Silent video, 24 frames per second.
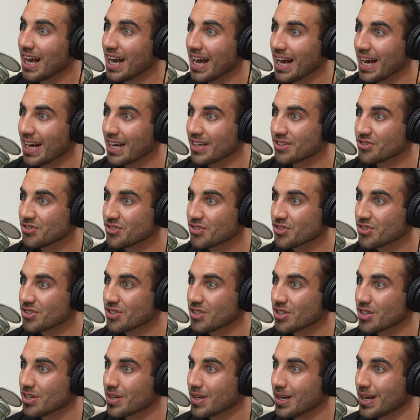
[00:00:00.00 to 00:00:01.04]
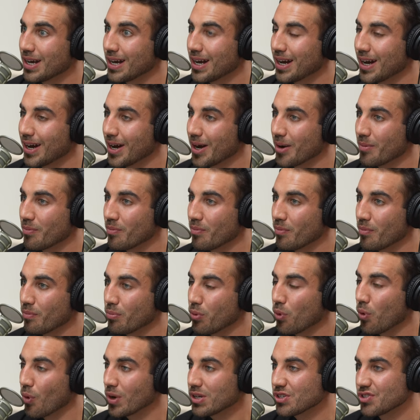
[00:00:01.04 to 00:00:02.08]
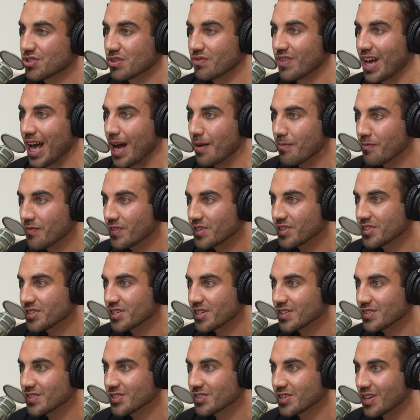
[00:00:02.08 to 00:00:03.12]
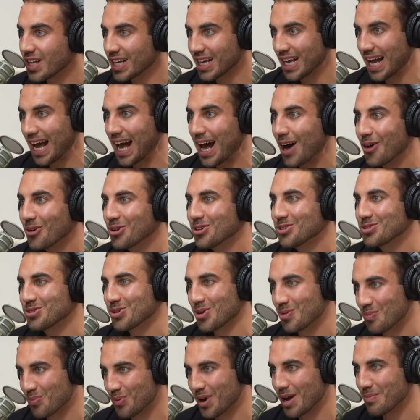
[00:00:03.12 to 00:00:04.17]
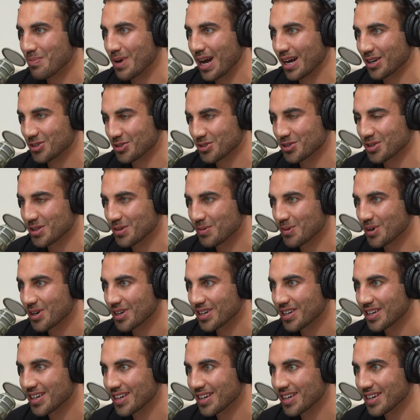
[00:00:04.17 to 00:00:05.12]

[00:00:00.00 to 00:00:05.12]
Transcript: as um, points of emphasis like how does your prep actually work